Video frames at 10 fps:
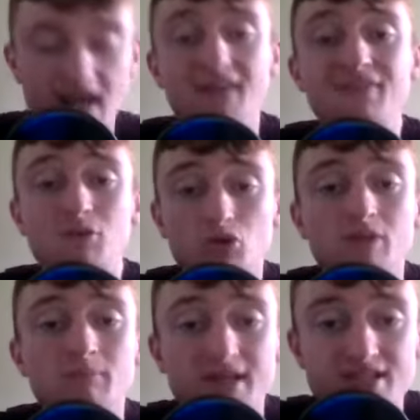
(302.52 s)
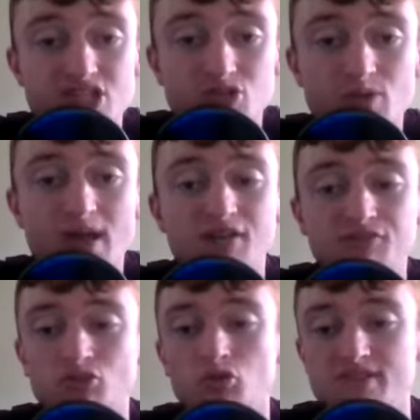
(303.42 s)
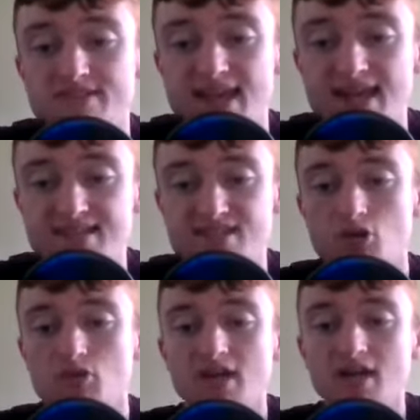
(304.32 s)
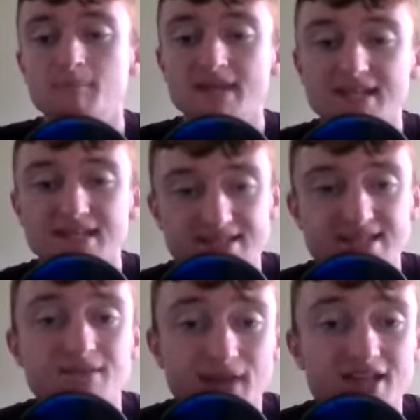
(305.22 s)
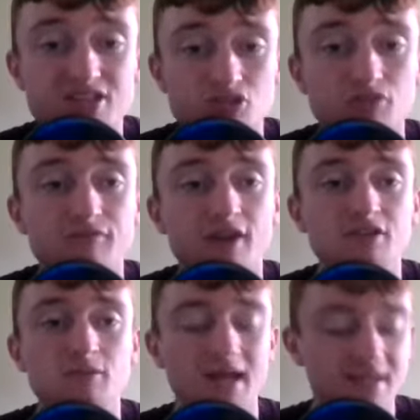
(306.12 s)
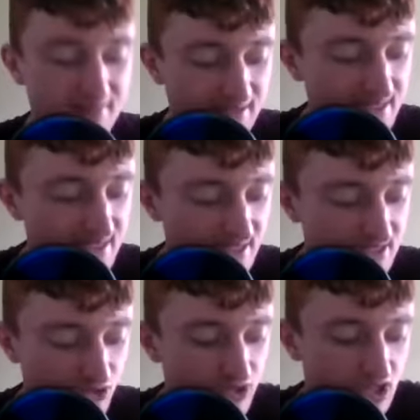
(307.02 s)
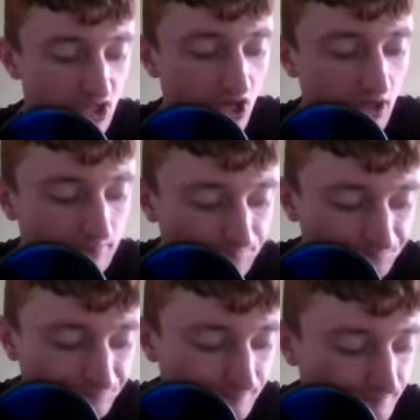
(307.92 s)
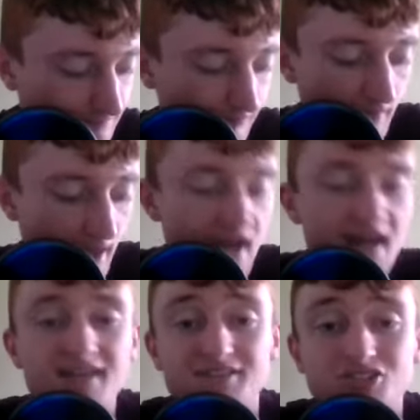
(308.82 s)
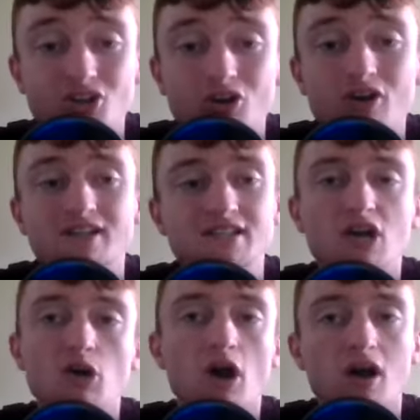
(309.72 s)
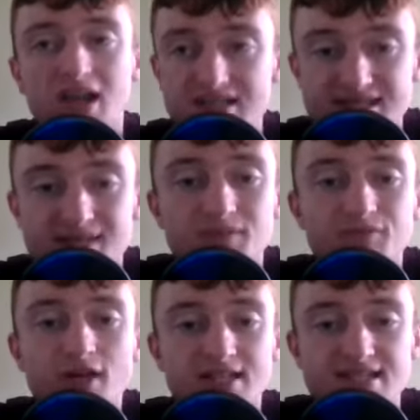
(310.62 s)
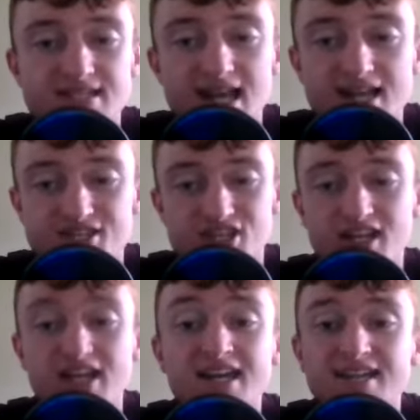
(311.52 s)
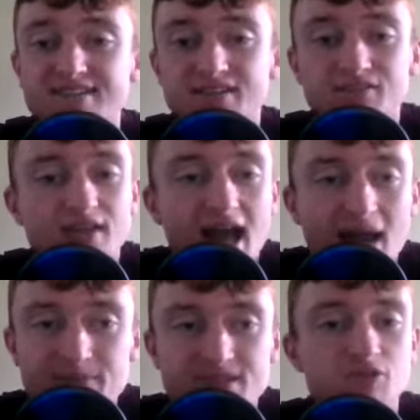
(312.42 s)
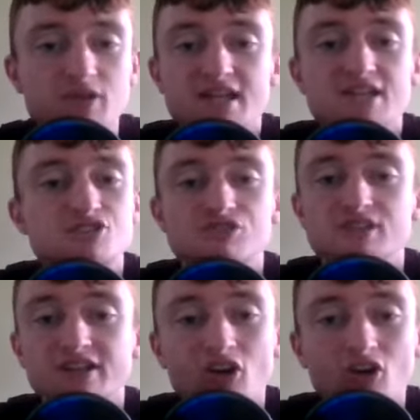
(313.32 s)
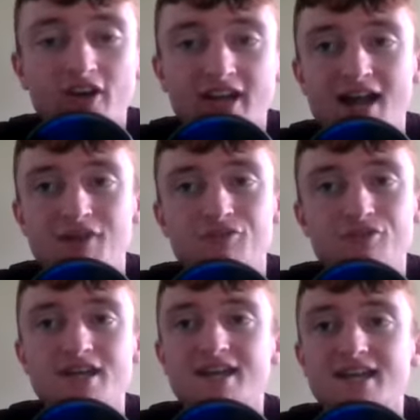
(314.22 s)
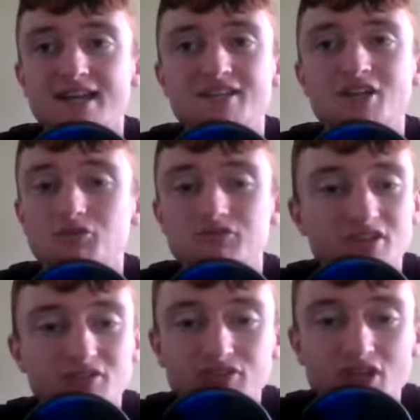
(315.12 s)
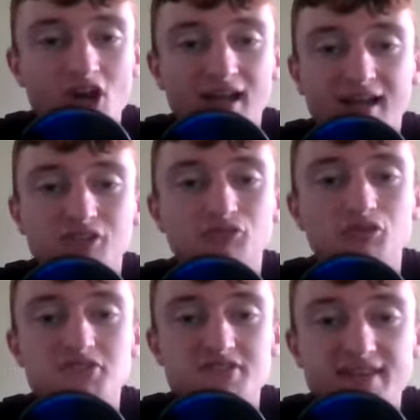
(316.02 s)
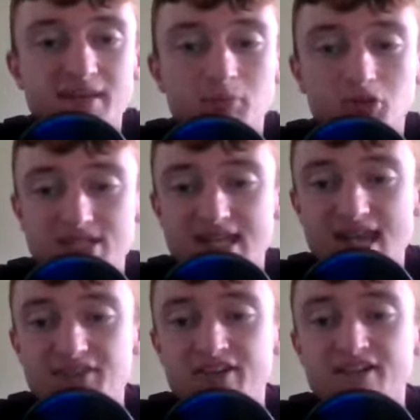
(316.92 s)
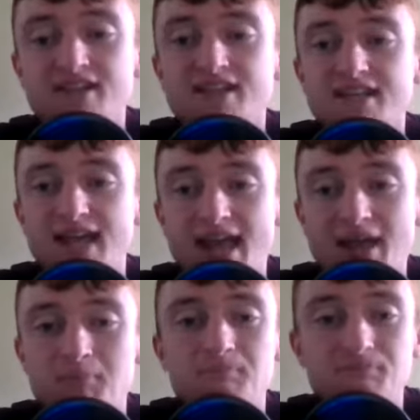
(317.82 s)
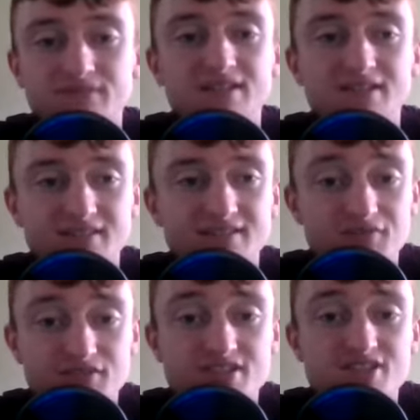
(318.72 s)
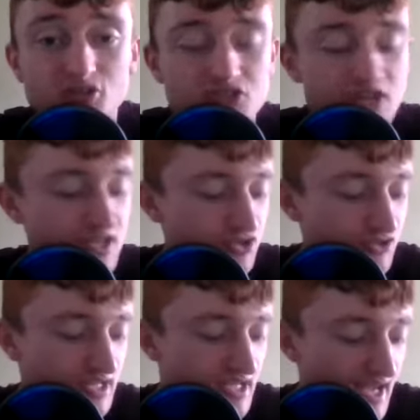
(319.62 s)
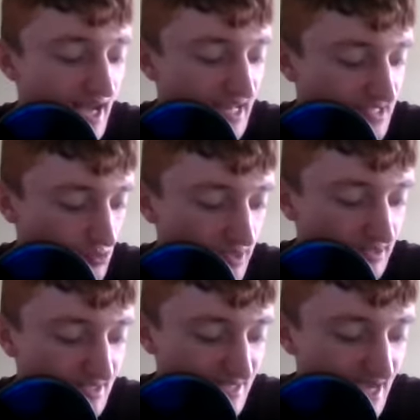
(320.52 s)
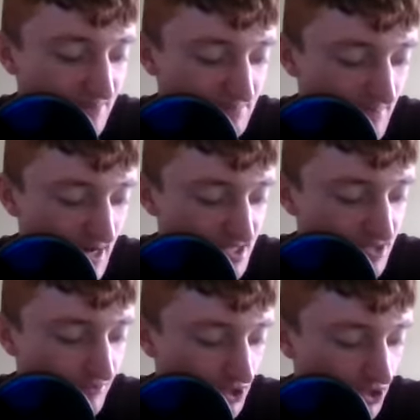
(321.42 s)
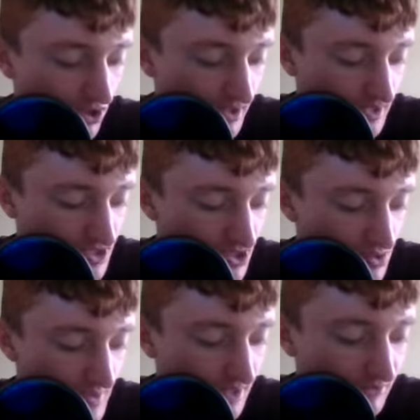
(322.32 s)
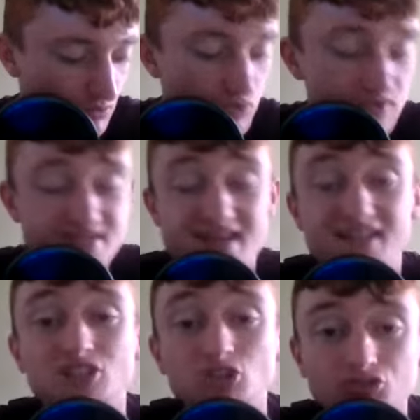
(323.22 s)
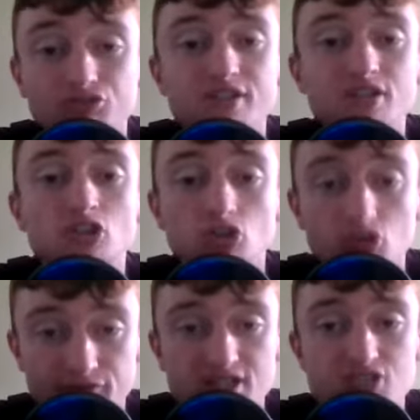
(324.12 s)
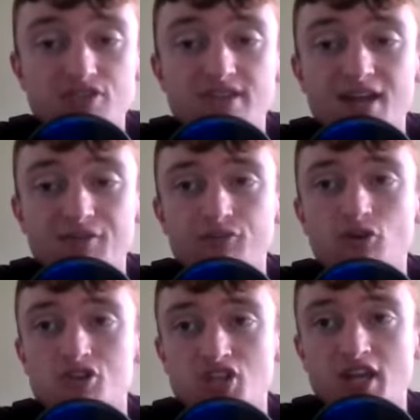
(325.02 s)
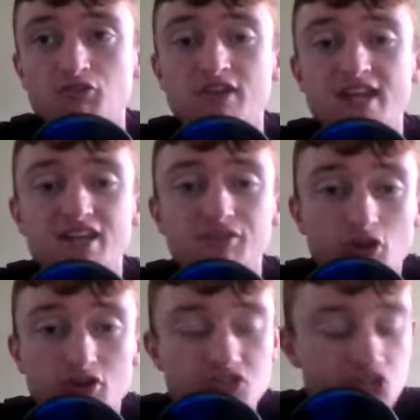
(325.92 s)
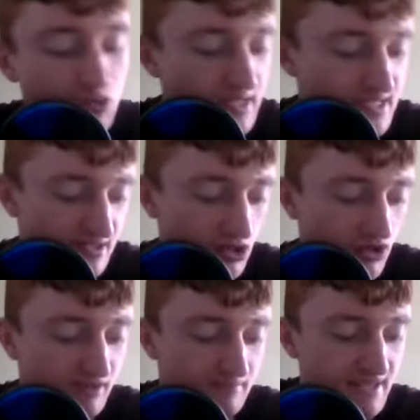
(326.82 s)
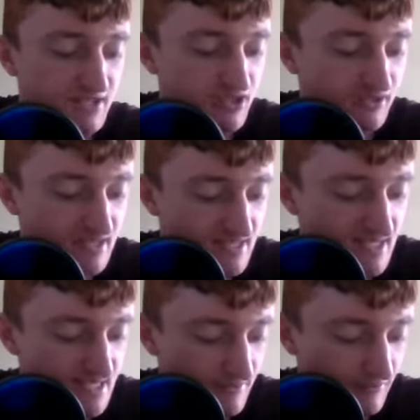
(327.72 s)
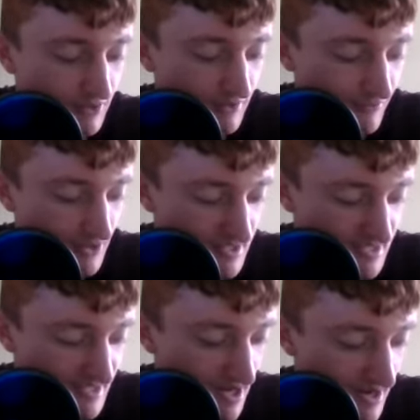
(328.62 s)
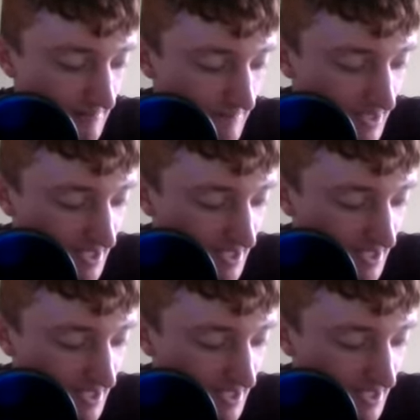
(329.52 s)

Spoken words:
and they won it by 212 to 110. So beating a team that had done very well in the league in Donegal and Cork, you know, all Ireland semi-finalists last year, the absolute history that Cork have, you know, the all Ireland runs that they put together, they've such history. And to win this game is massive for Cork. 212 to 110. Good victory there for Shane Ronayne, of course, who is the Cork manager this season for the first time.